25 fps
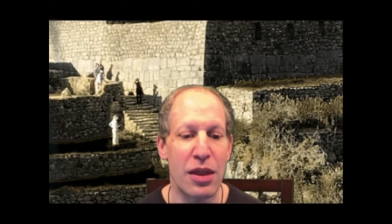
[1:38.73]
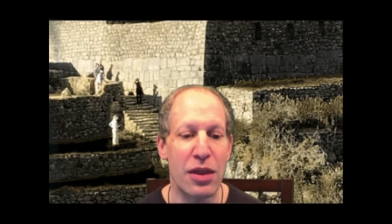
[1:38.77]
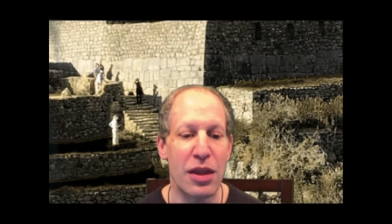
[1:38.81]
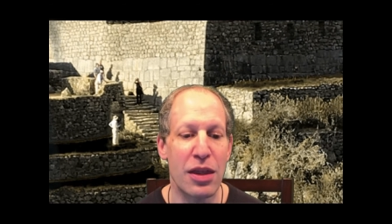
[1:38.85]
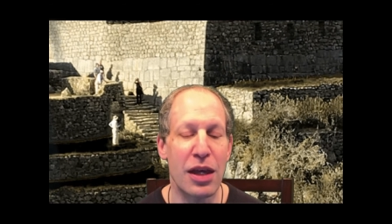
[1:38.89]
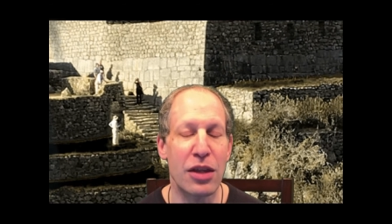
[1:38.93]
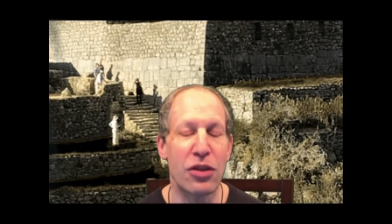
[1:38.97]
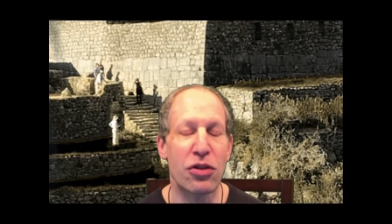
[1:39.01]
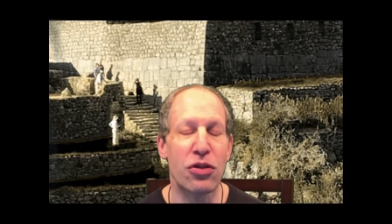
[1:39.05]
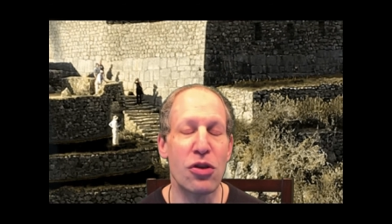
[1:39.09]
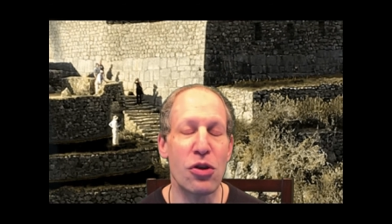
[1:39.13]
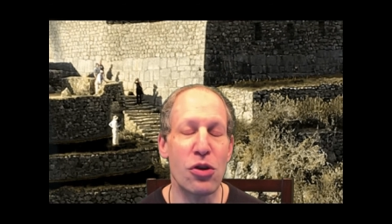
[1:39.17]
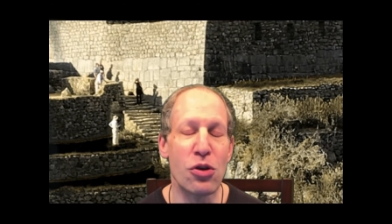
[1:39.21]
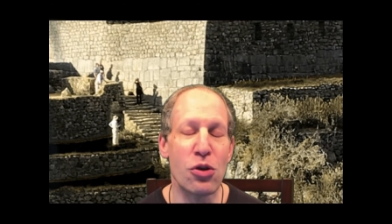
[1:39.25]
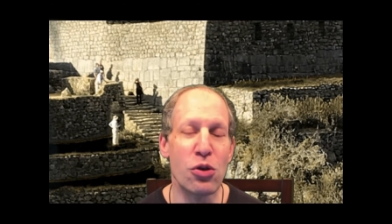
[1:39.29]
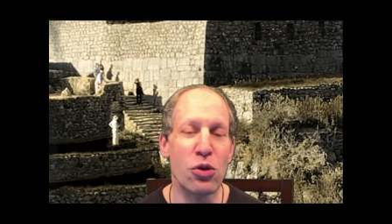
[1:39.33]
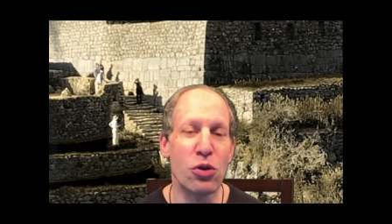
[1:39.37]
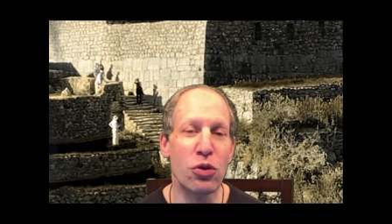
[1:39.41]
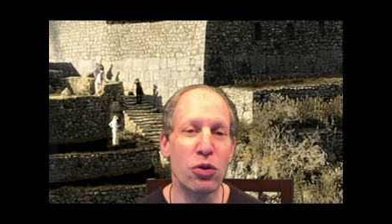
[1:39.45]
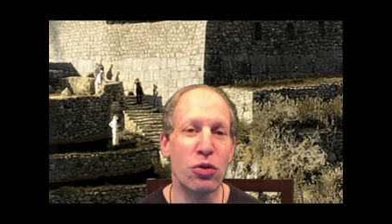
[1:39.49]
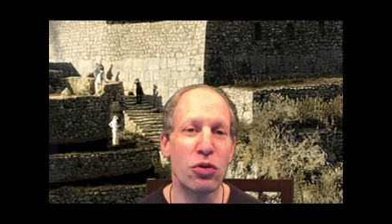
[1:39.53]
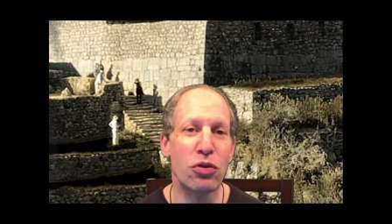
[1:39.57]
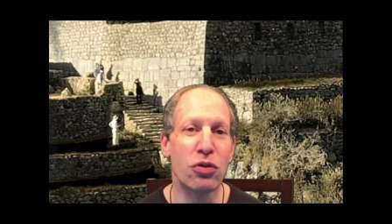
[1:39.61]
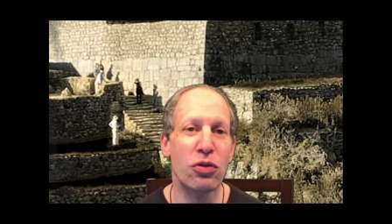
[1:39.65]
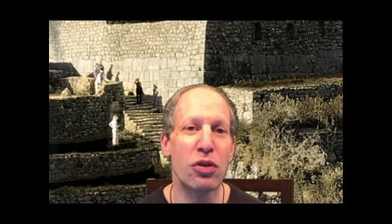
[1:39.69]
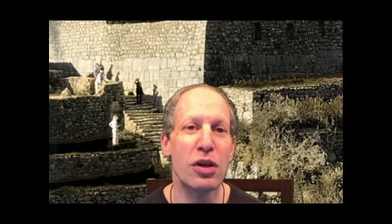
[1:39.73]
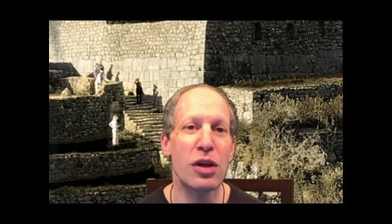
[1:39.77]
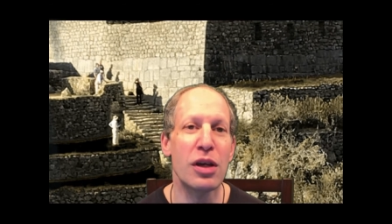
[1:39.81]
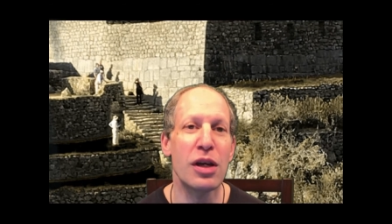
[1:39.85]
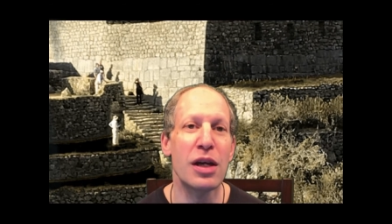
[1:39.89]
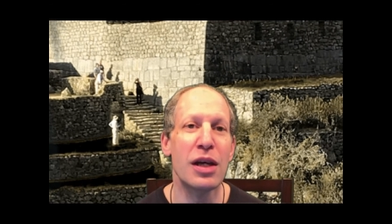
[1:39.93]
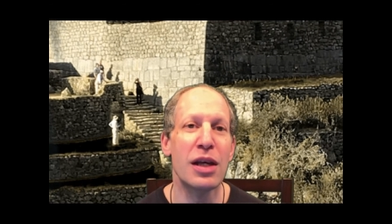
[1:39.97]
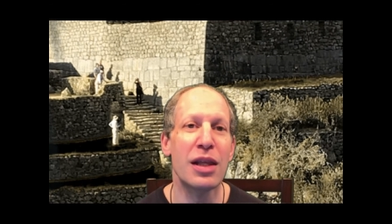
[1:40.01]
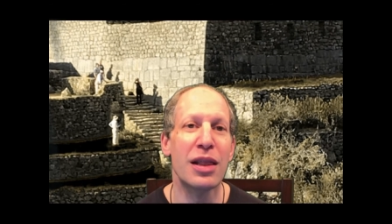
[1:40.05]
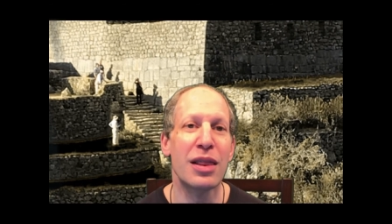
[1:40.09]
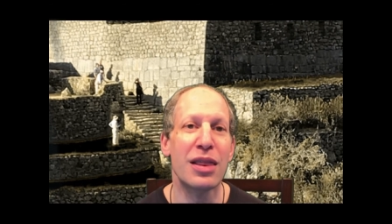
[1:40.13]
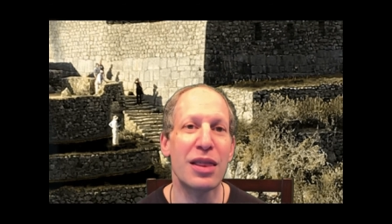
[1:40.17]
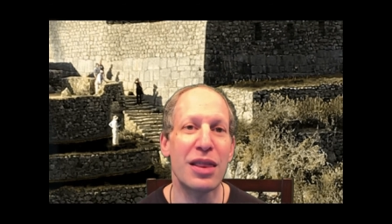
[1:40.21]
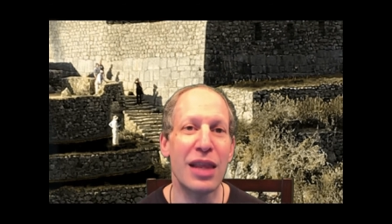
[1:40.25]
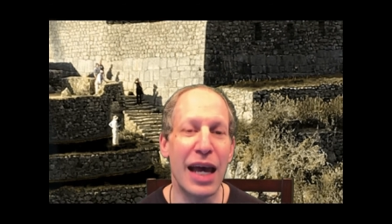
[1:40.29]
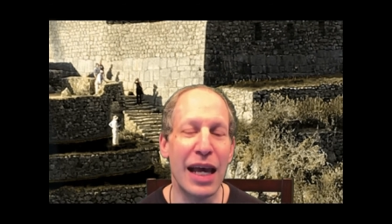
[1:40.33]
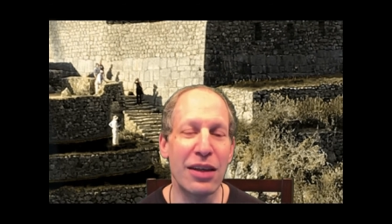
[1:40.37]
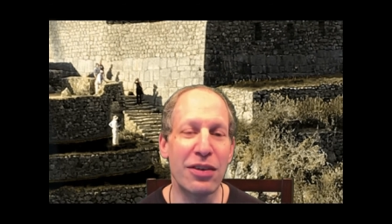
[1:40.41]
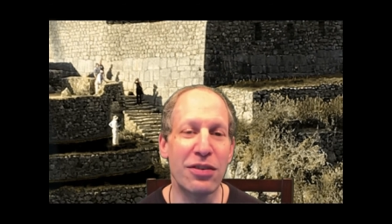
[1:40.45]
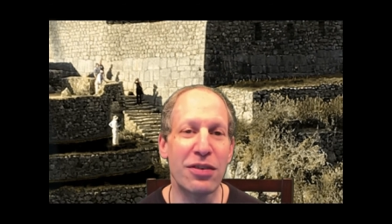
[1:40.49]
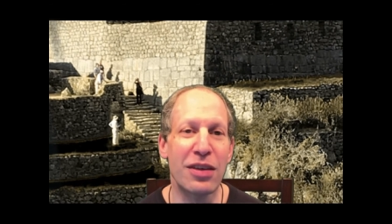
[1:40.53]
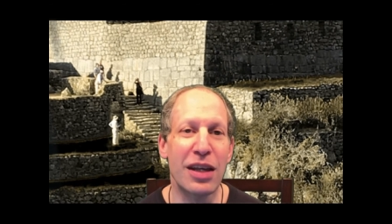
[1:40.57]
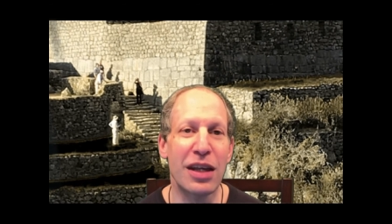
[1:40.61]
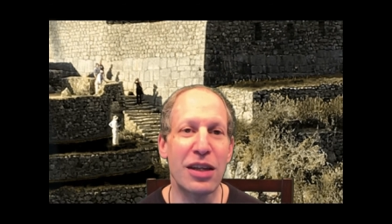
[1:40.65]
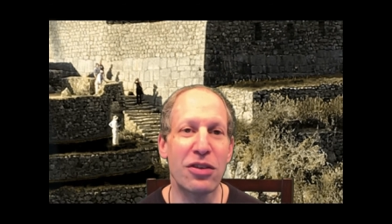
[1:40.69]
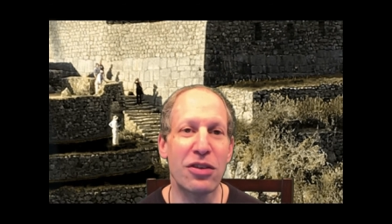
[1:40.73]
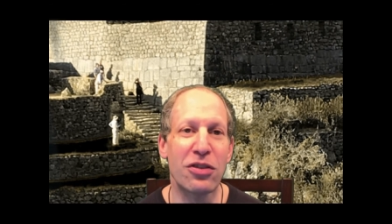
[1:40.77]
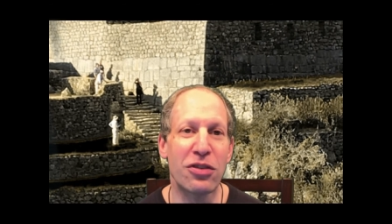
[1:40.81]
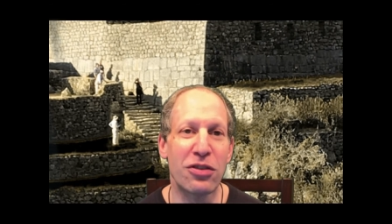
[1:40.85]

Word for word: that those less than